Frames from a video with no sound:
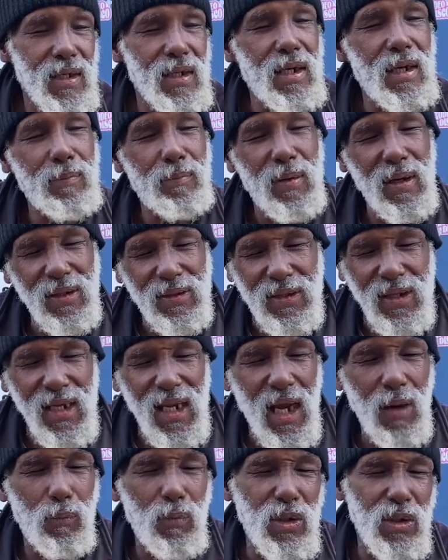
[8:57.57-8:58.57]
Yeah. But then
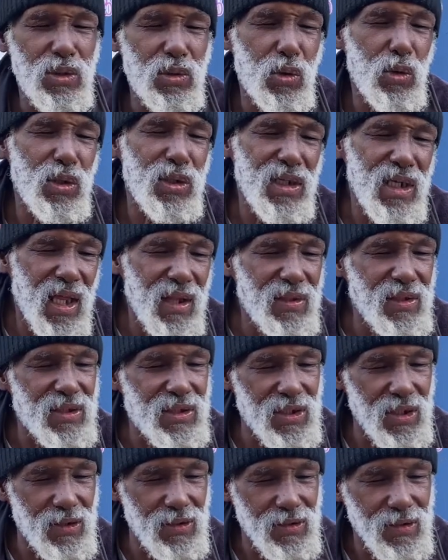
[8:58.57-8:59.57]
I went to another
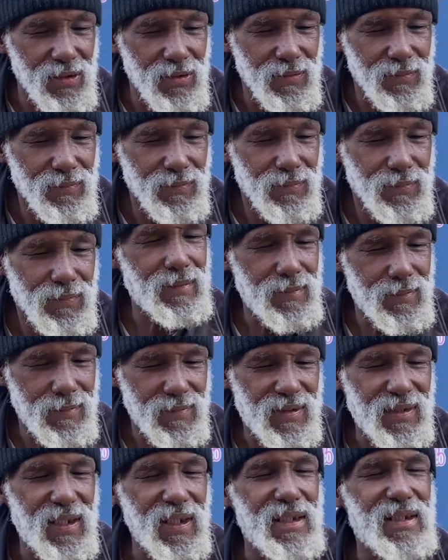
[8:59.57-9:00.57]
shelter,
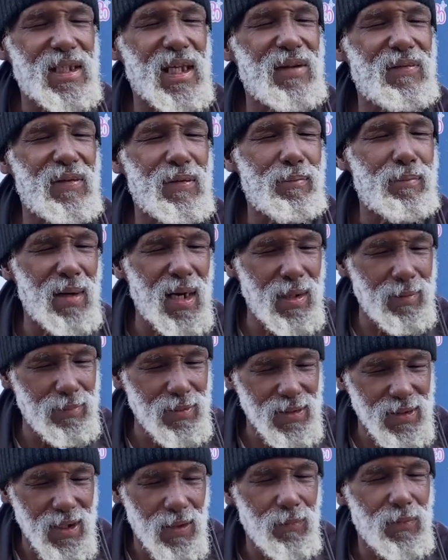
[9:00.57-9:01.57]
Six Haven
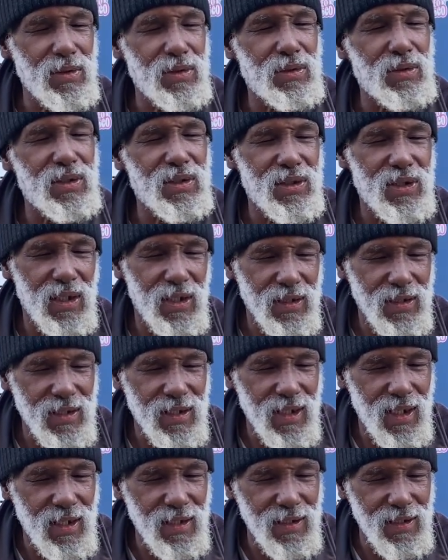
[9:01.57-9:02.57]
Bainbridge. I went to the shelter
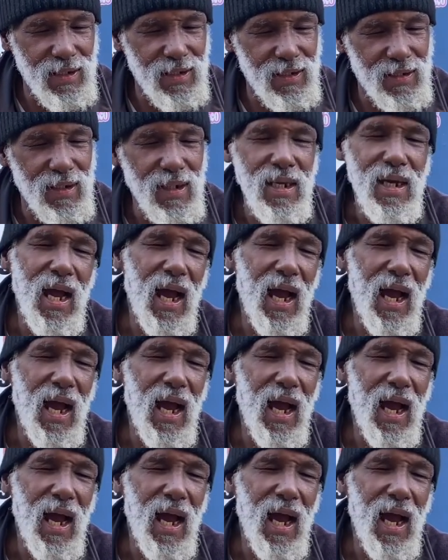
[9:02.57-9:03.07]
down there.